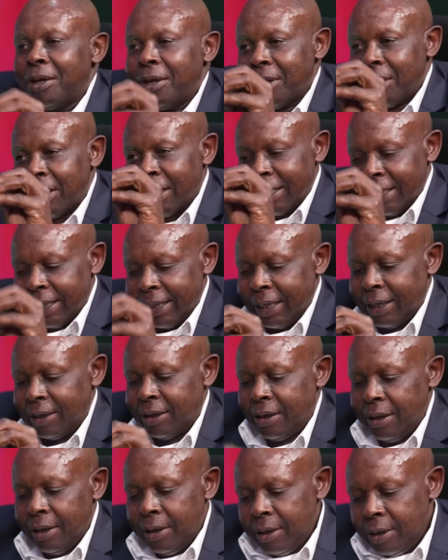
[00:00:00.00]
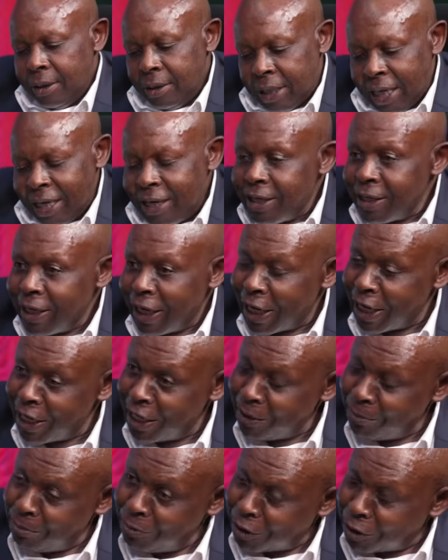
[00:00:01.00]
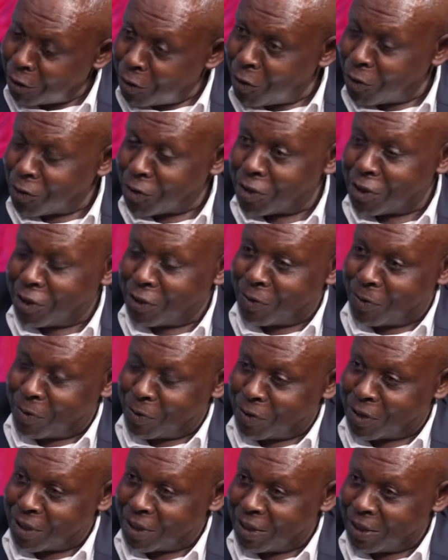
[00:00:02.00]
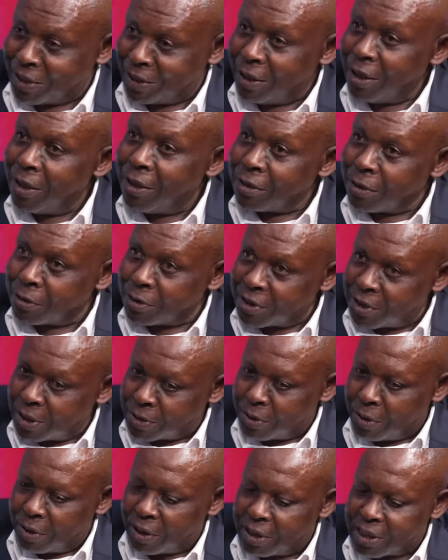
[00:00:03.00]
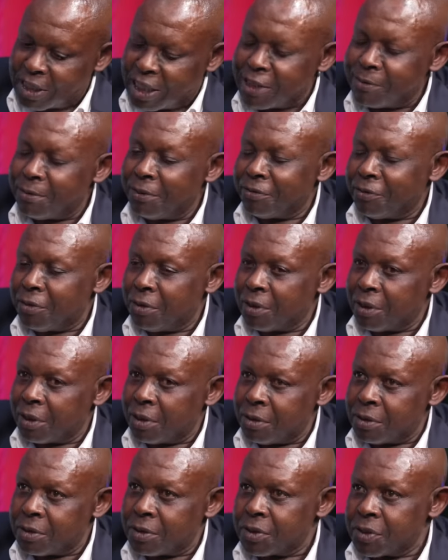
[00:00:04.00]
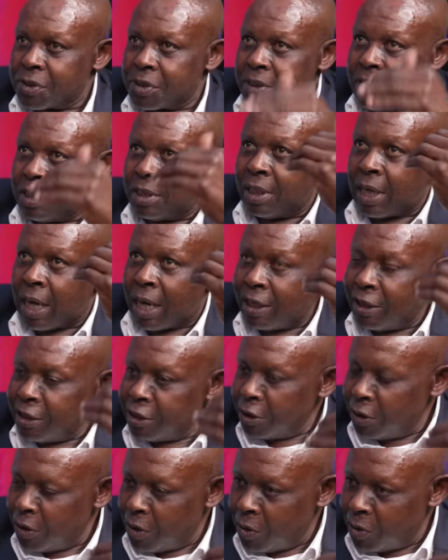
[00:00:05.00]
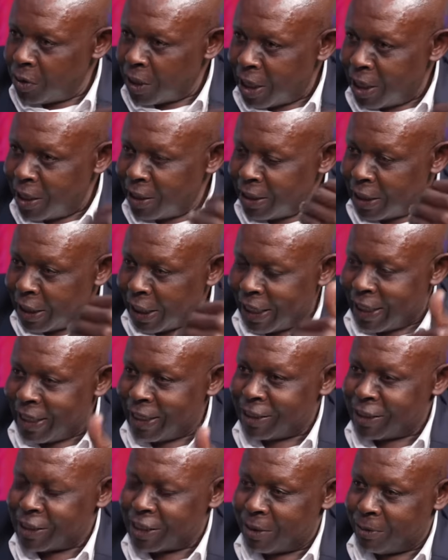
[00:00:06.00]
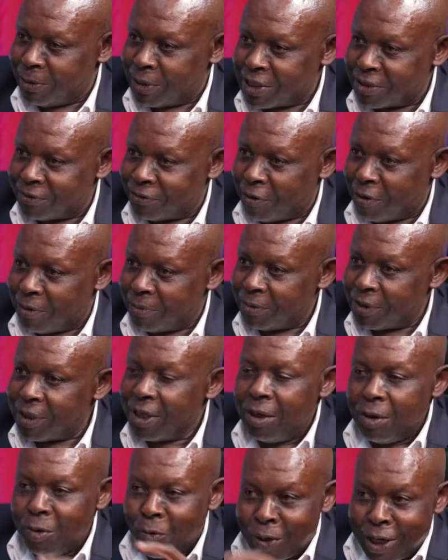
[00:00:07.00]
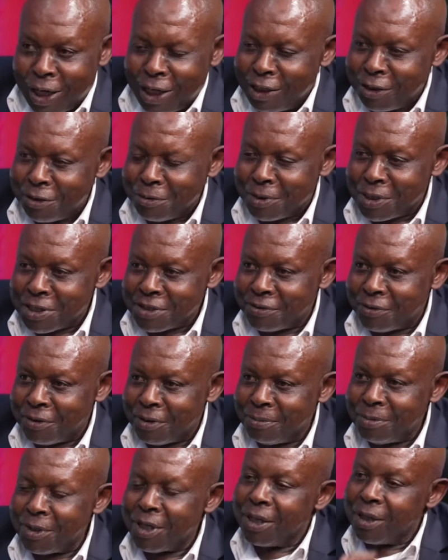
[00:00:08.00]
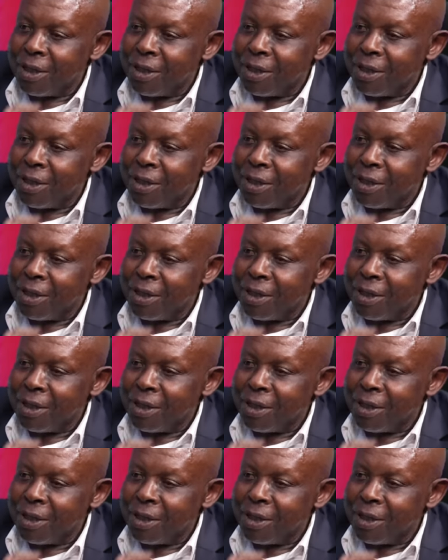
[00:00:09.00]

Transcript: And then then came the constitution. Oh, sorry, just before the constitution, in 1909, the ANC was formed. Why it was formed?